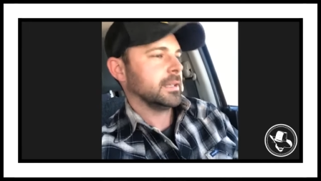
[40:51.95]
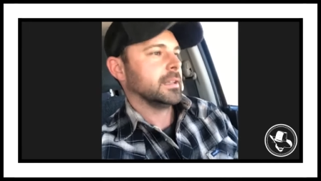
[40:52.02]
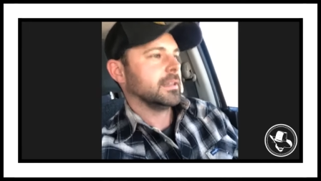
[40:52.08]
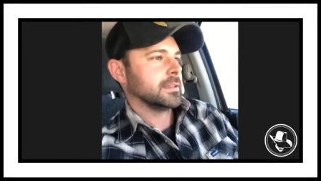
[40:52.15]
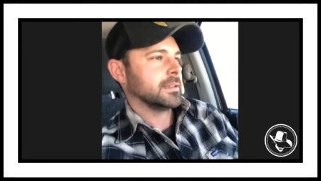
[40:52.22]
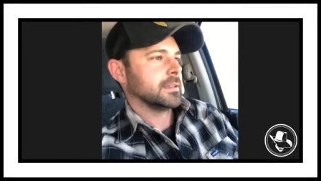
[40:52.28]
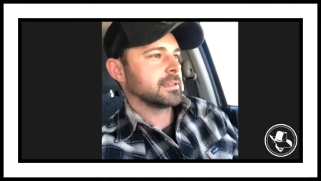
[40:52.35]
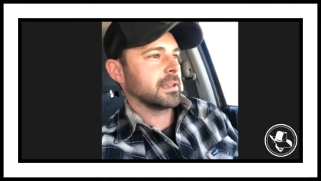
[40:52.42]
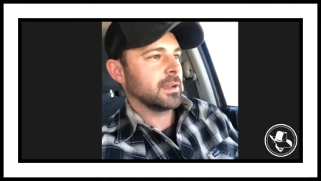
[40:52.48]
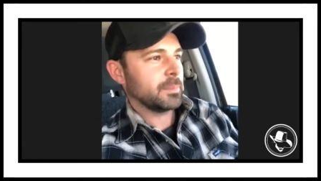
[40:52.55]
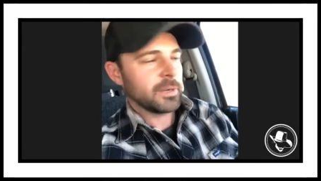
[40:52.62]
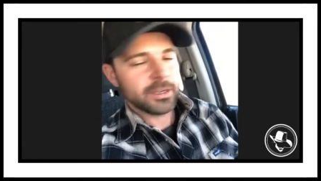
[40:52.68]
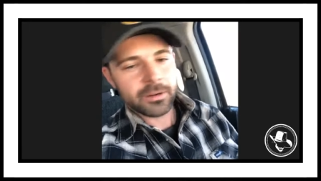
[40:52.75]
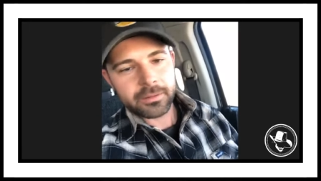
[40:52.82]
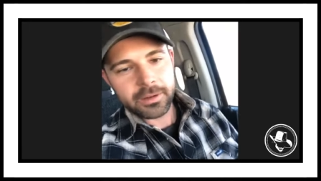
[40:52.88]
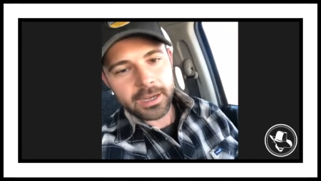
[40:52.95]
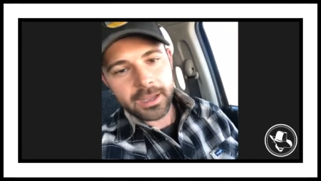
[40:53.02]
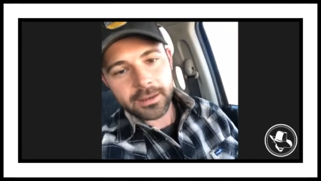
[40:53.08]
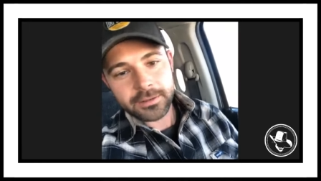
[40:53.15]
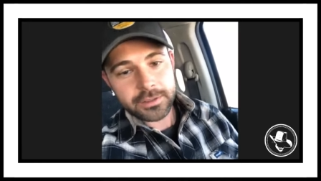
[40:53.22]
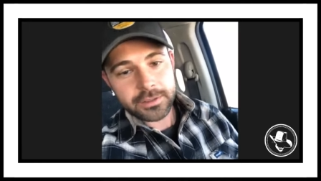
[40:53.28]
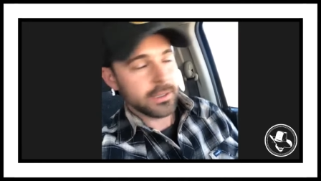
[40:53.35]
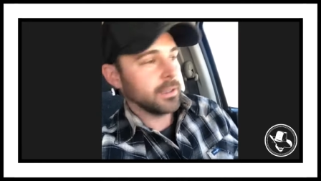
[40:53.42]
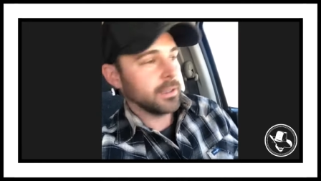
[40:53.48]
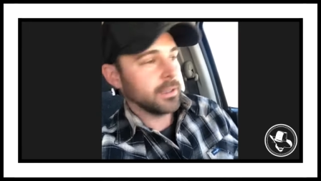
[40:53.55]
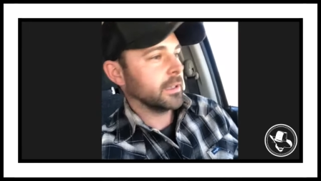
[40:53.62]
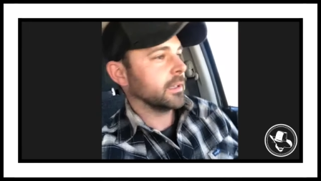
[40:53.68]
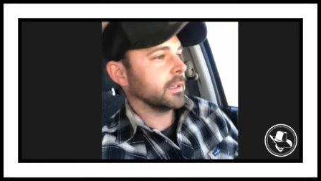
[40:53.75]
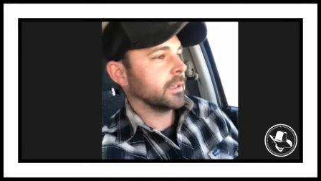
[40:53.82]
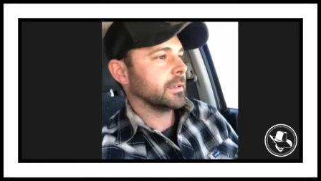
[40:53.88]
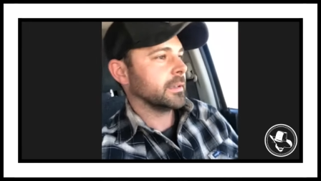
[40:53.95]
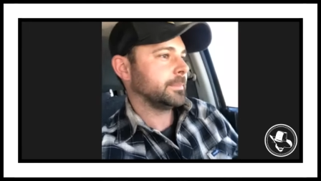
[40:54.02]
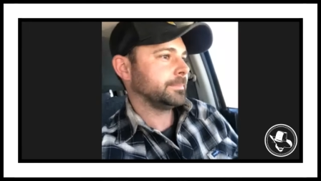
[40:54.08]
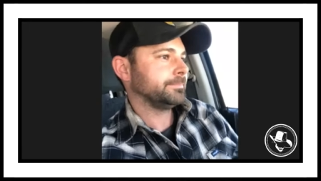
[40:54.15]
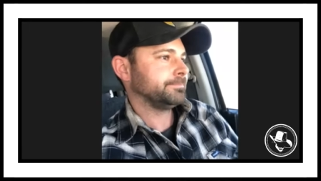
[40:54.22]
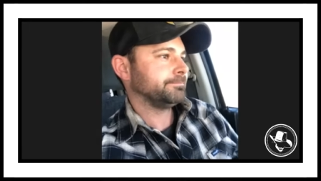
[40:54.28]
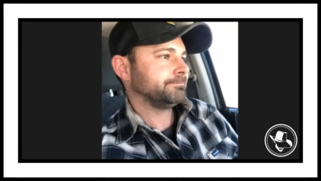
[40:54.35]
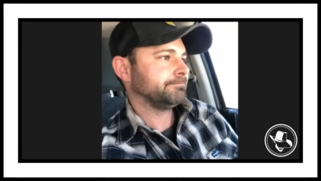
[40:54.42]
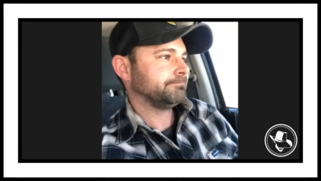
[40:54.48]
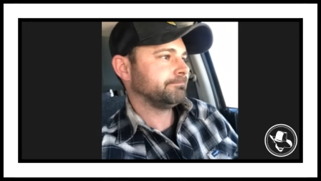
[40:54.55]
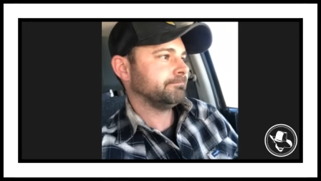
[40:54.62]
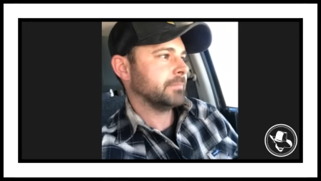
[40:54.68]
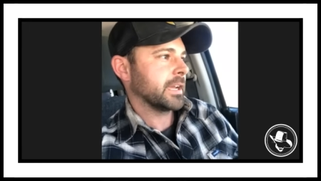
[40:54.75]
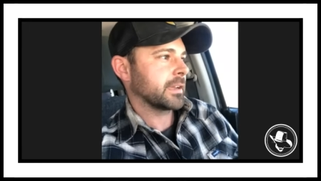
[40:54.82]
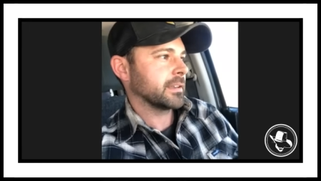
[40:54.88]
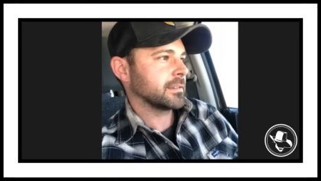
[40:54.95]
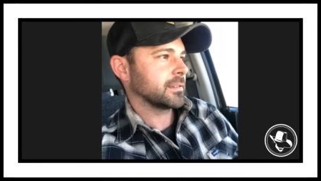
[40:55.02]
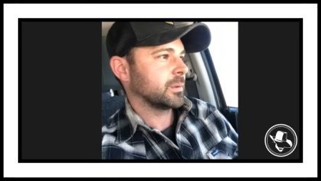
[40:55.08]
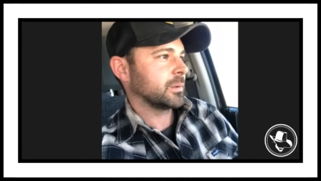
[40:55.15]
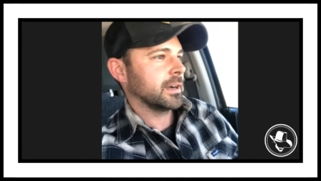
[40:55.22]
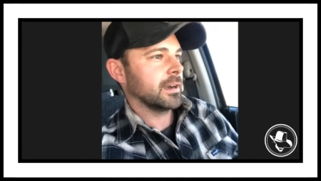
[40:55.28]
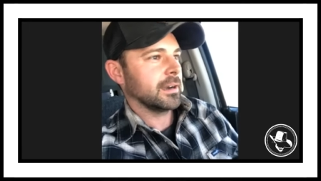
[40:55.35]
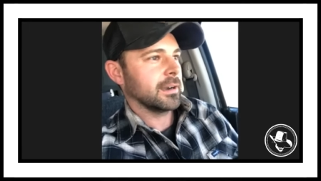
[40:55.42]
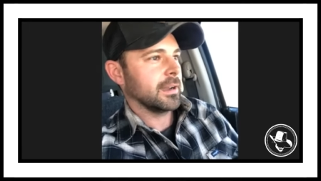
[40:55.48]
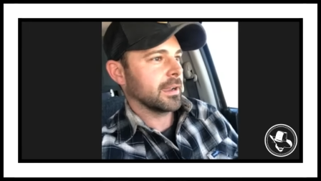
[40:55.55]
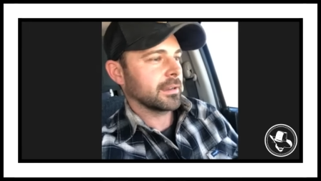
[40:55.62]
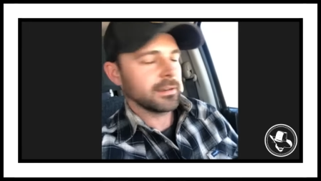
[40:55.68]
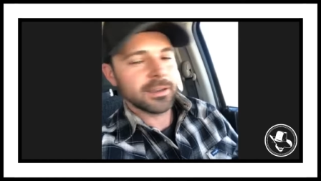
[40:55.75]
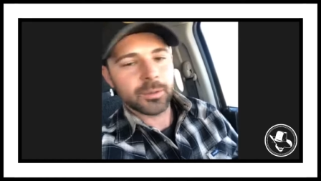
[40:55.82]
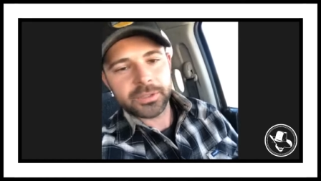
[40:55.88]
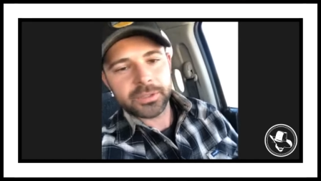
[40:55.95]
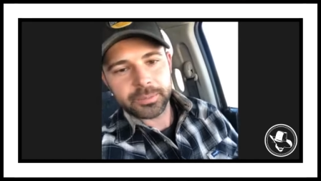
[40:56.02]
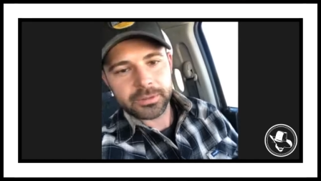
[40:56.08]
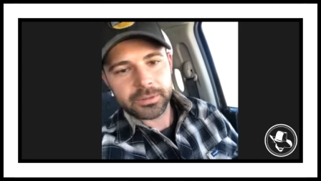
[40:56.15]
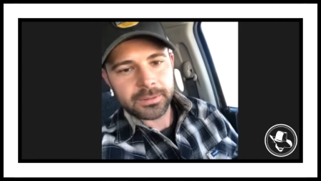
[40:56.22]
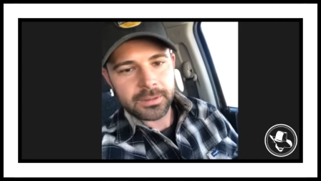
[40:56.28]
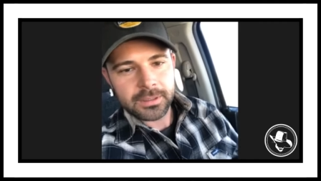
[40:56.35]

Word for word: set up my own ranch and make it to where I can help people.